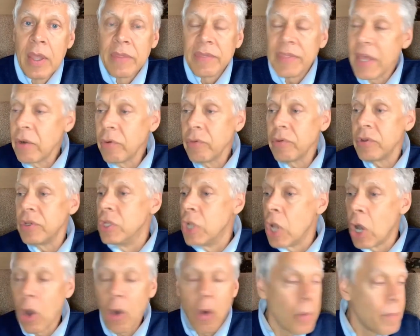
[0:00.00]
They don't
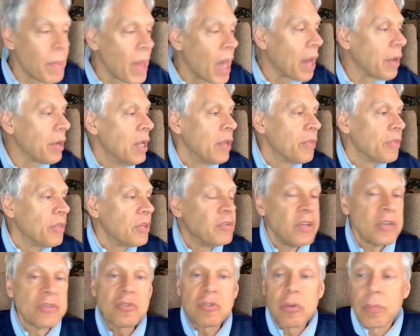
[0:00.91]
know about the
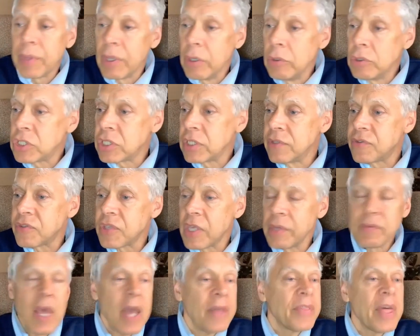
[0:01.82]
distribution
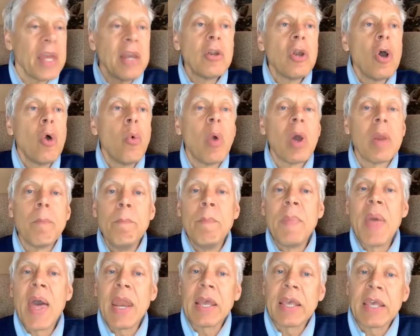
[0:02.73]
schemes. They don't know what
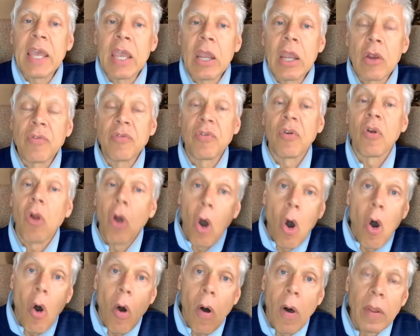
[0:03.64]
Medicare for
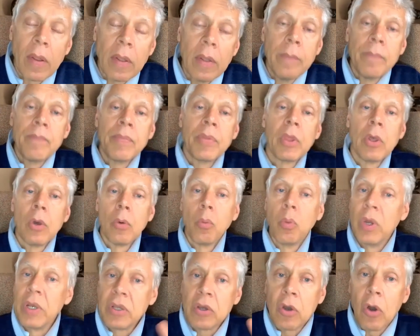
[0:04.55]
all
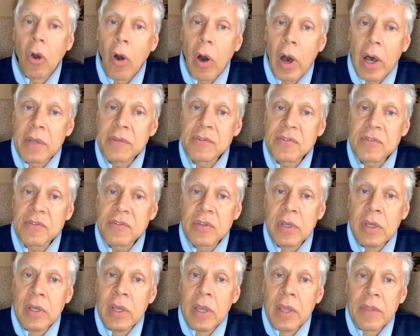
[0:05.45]
would
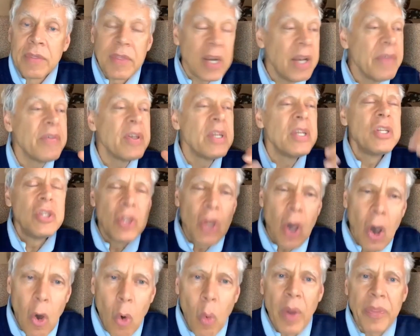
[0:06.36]
cost. They don't even
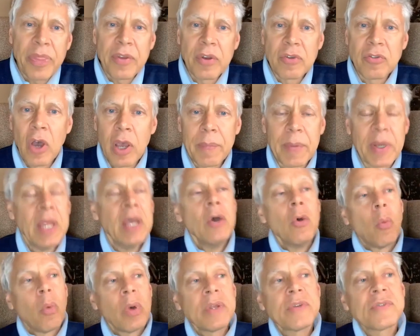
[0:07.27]
know what they're talking about.
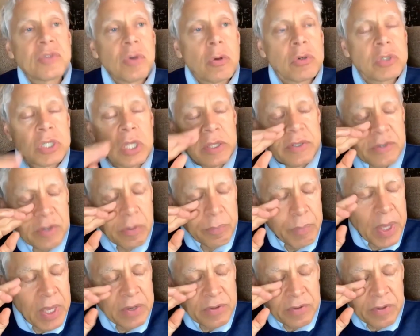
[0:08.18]
What does socialism
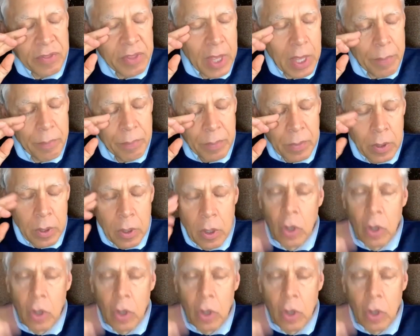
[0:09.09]
mean to them?